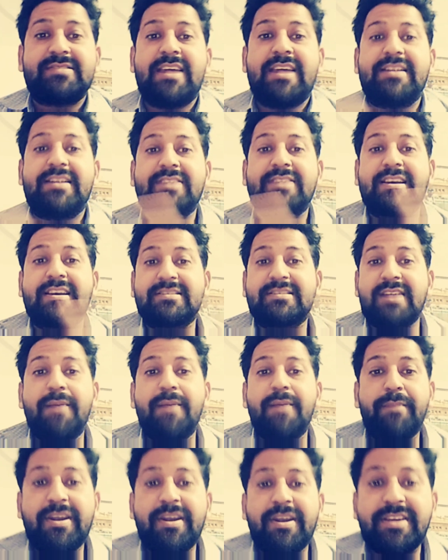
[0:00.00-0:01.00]
And the
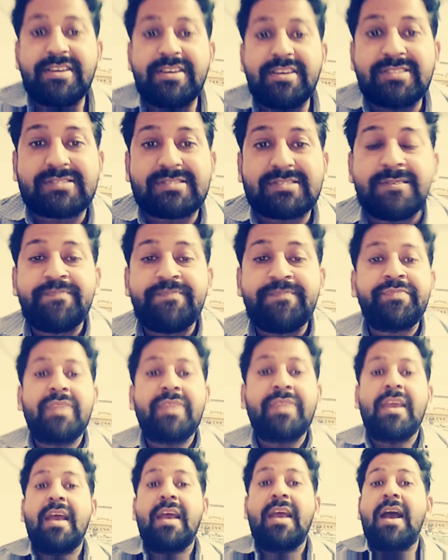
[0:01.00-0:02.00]
example is
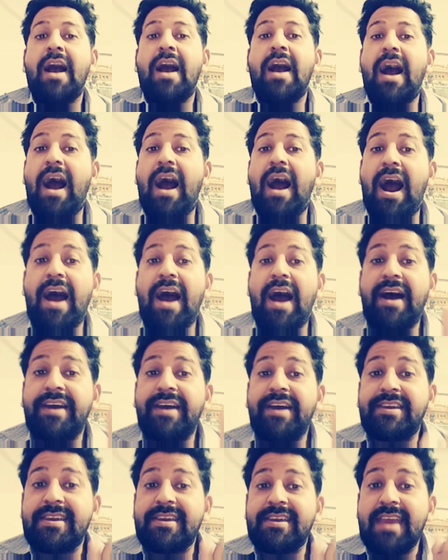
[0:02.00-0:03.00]

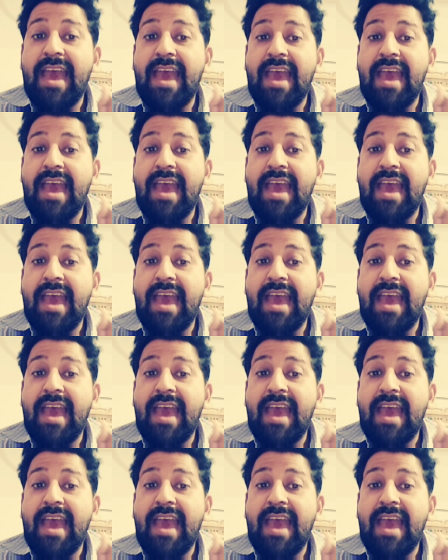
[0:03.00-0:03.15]
I